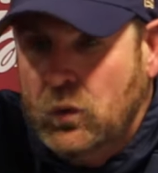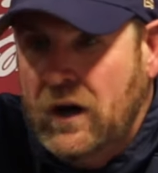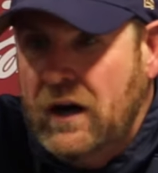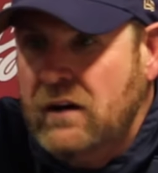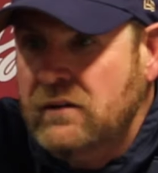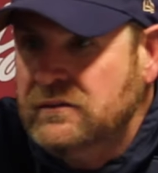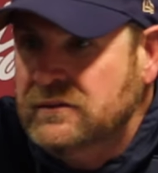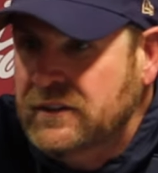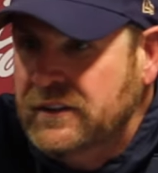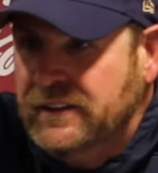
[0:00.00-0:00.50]

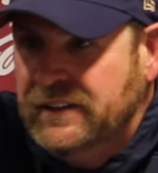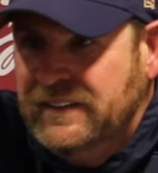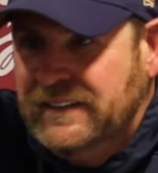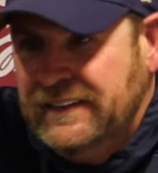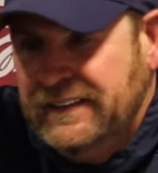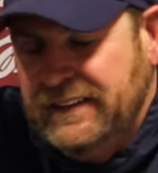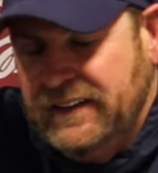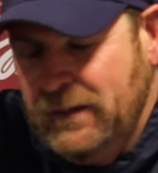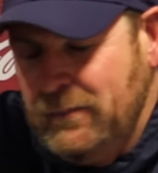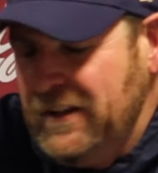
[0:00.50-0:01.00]
well,
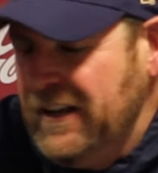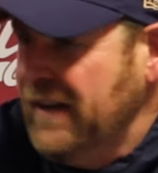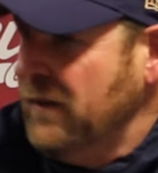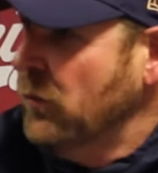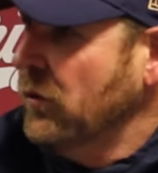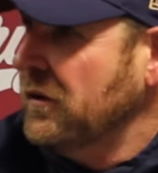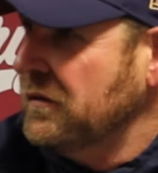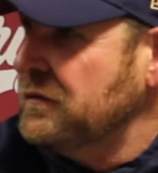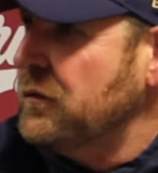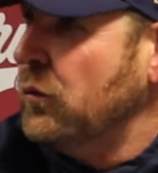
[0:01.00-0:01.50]
hey,
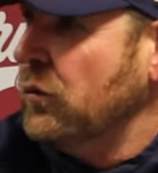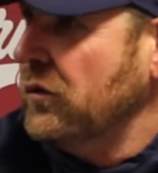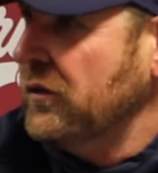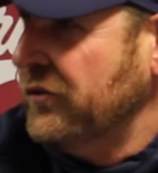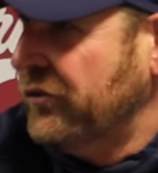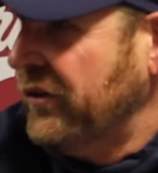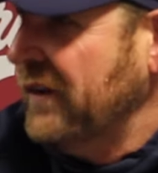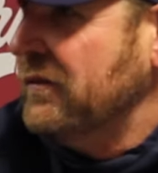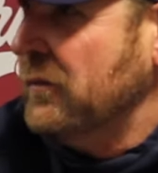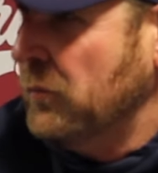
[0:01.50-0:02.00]
we're a
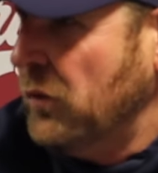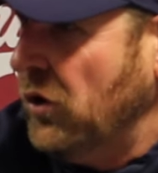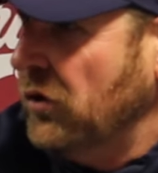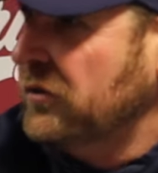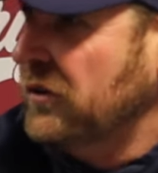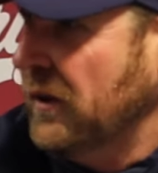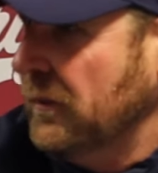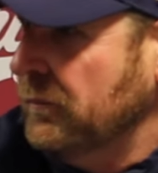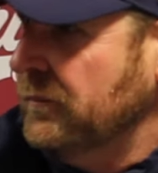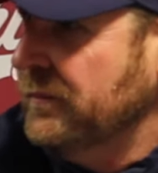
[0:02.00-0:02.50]
4-and-7
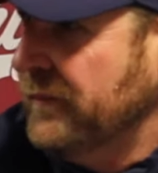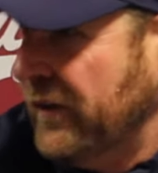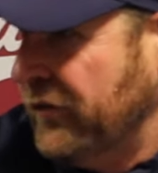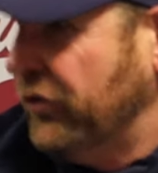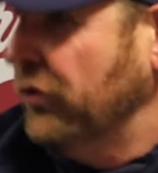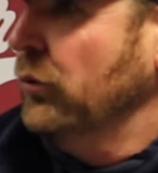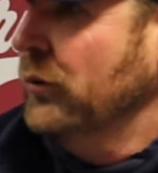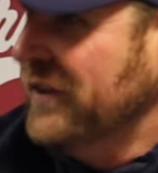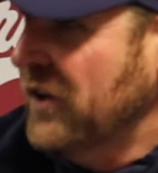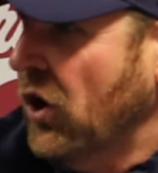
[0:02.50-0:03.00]
ball club.
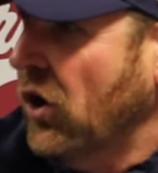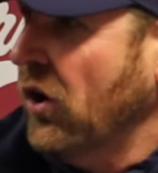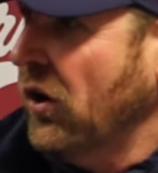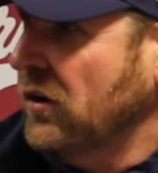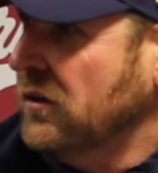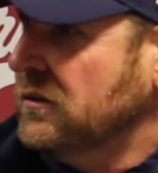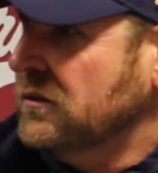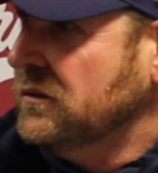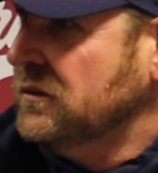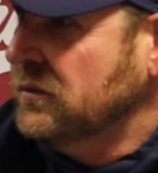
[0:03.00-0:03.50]
That's who we
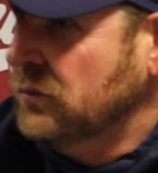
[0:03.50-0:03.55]
are.